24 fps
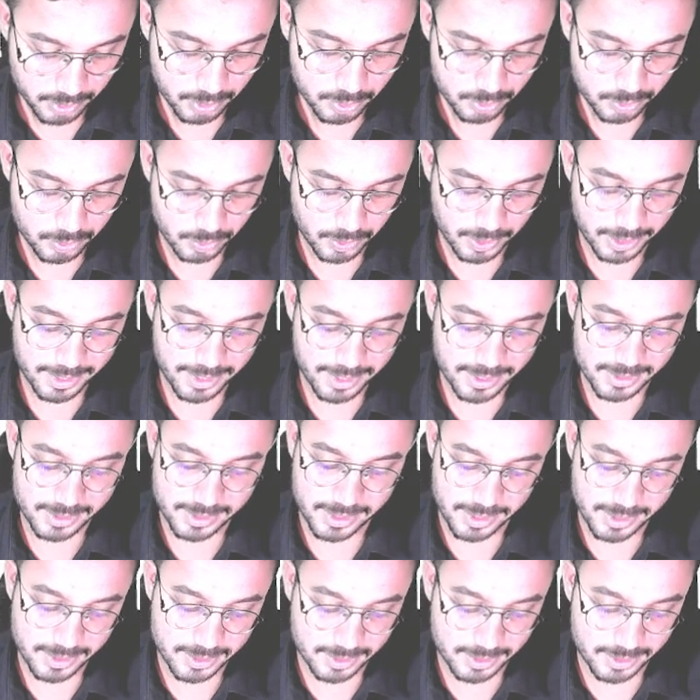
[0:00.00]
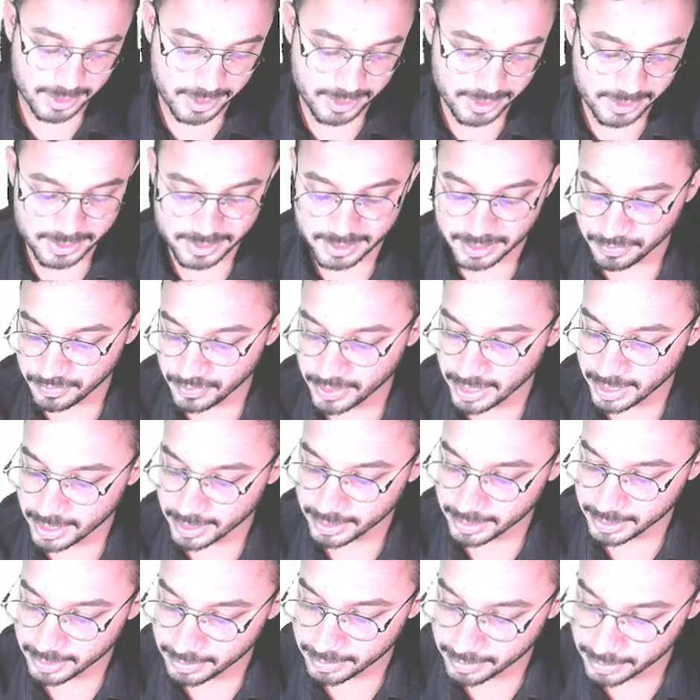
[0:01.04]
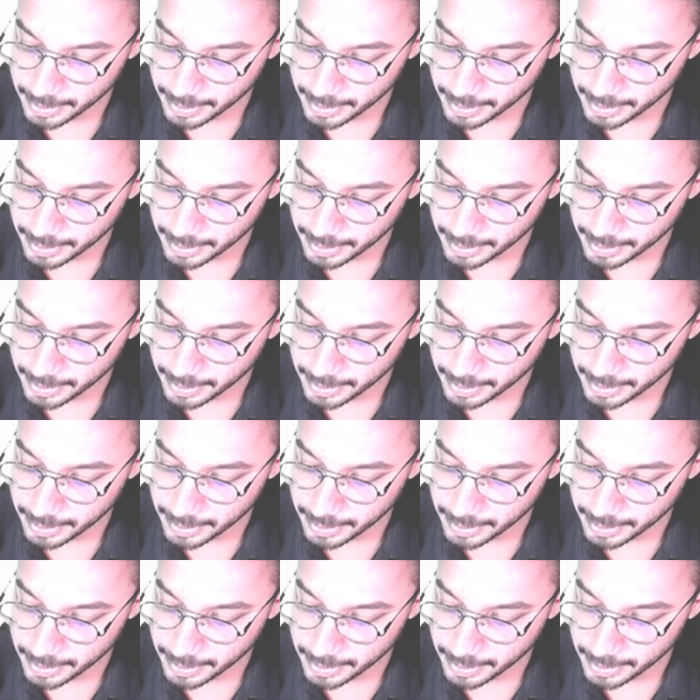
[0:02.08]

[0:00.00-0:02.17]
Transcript: So here stage 3 severe, the